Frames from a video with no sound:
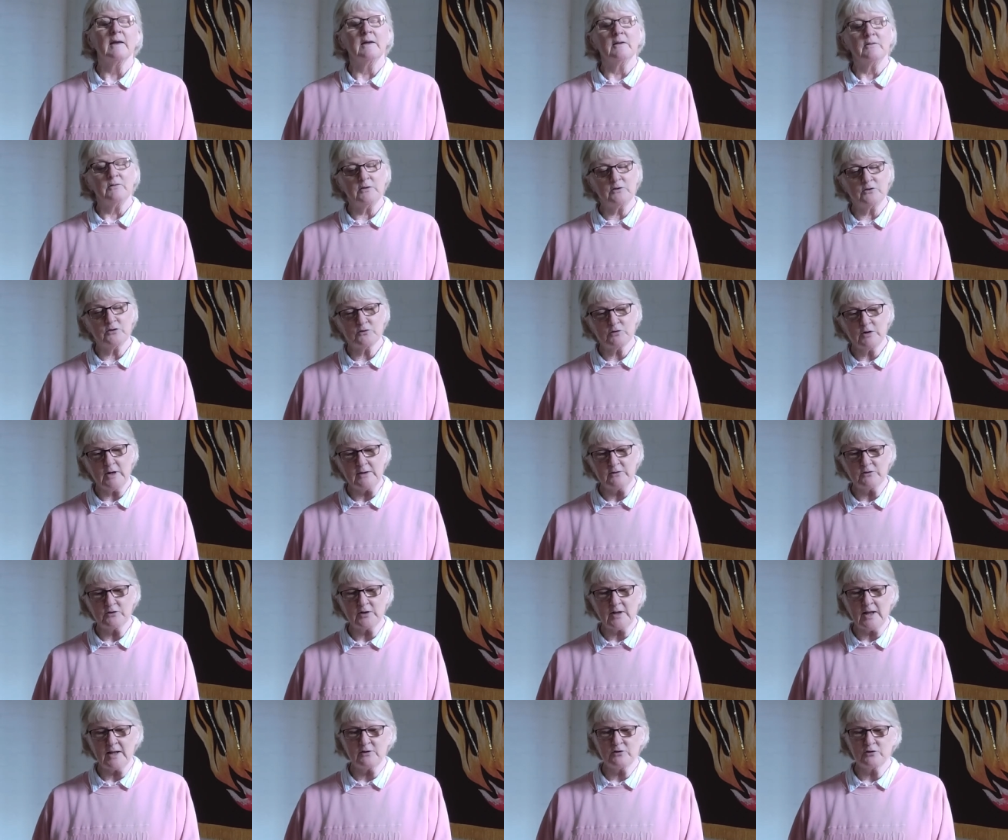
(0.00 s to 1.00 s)
This
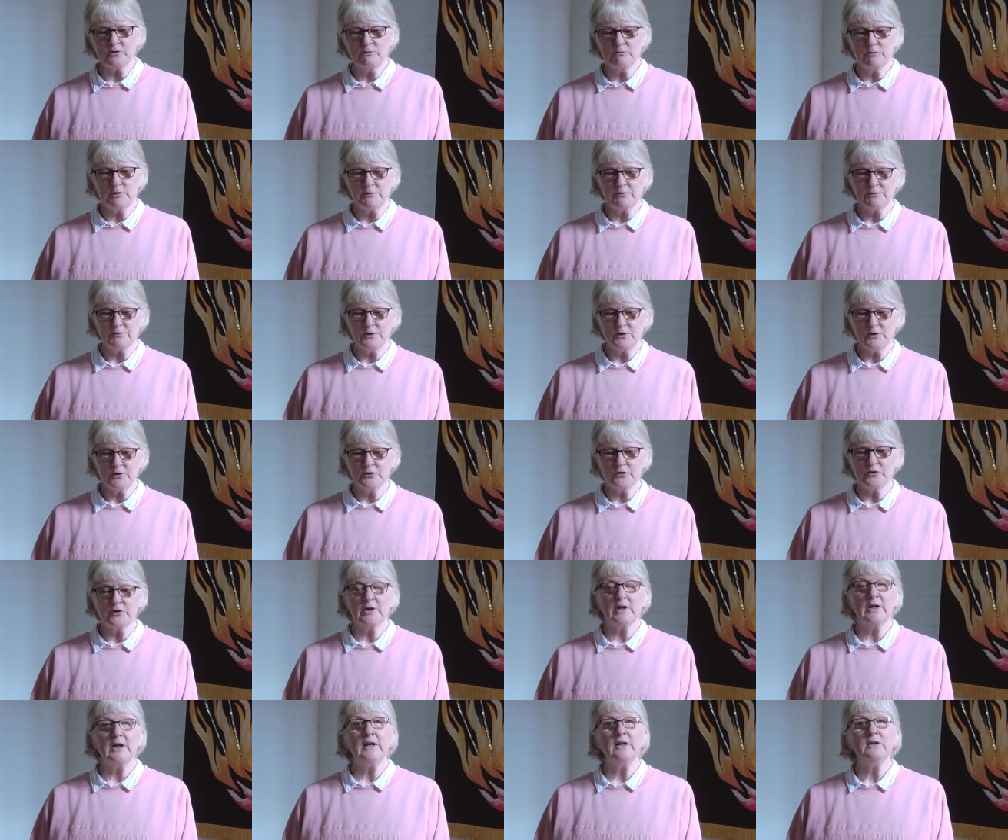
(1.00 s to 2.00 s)
translation refers
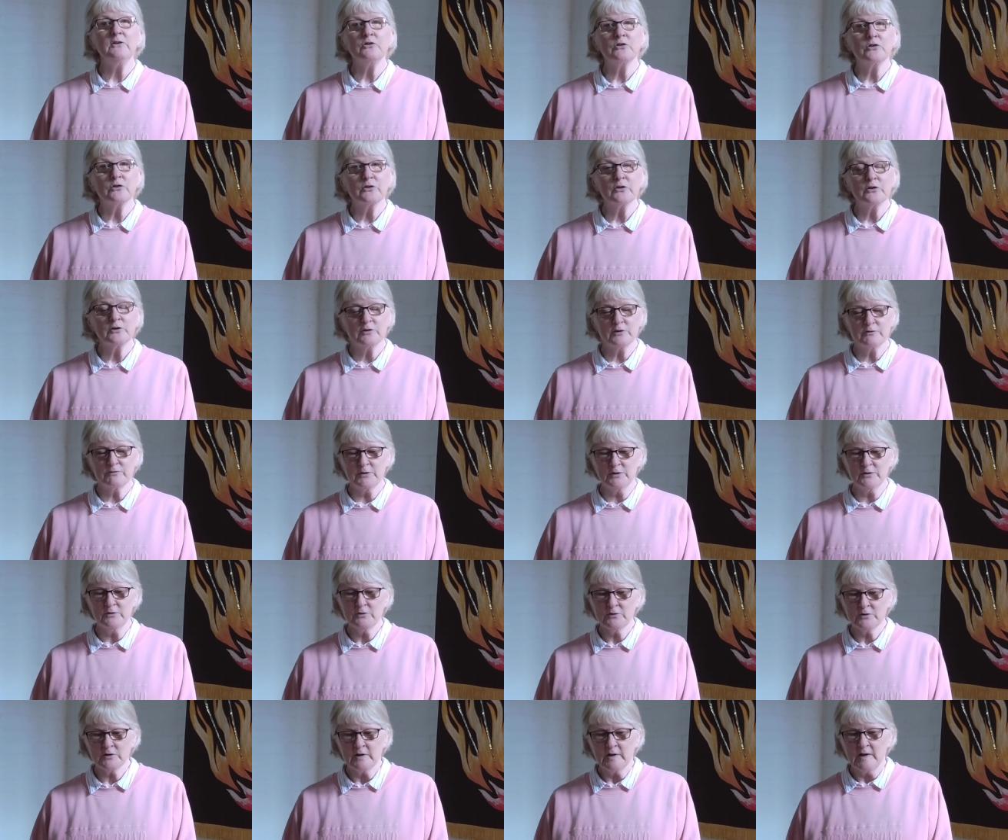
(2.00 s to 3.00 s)
to each
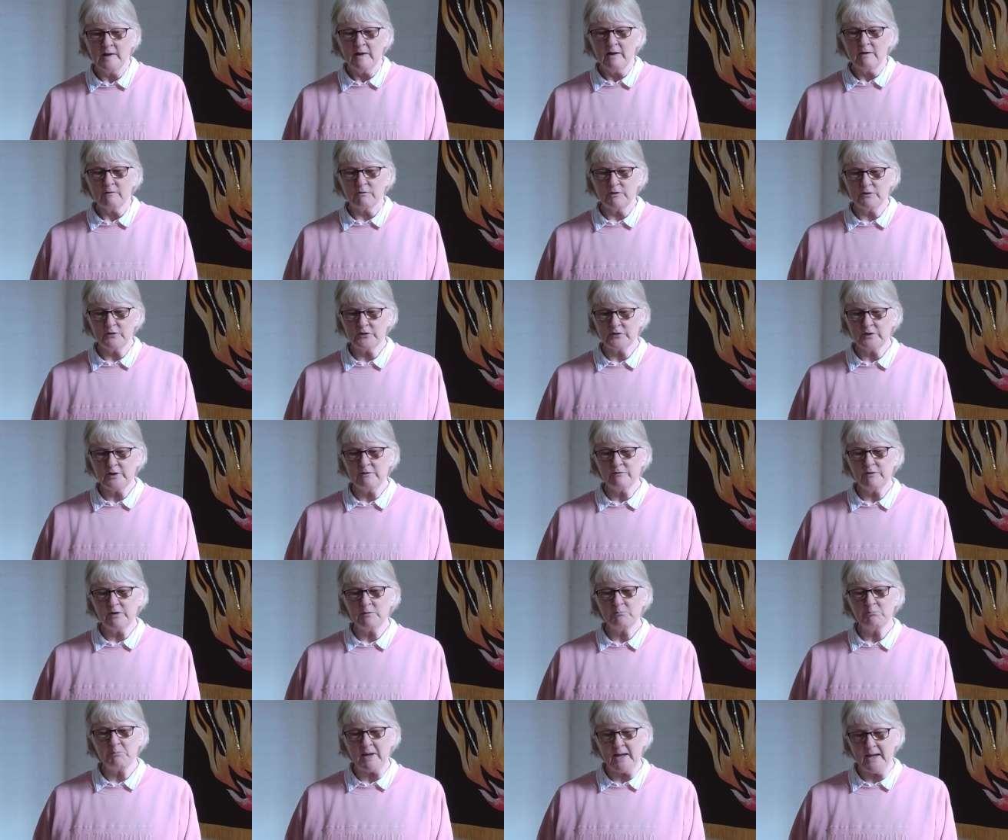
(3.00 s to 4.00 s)
servant
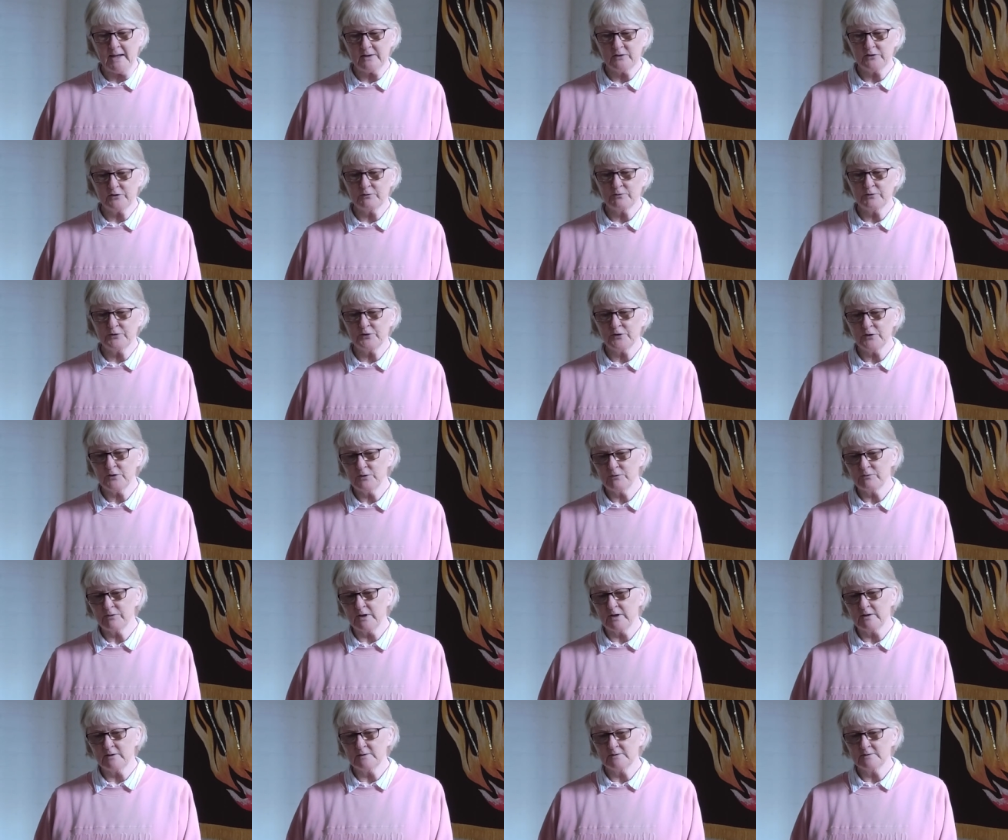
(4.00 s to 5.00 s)
receiving bags of
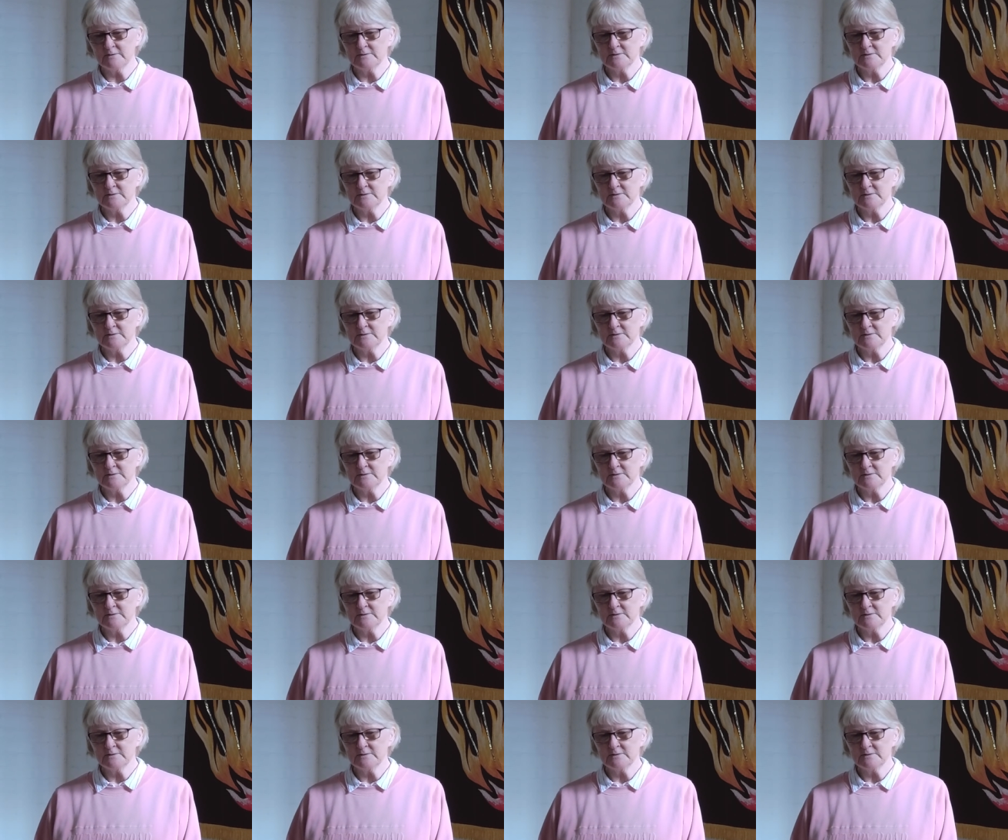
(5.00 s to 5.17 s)
silver.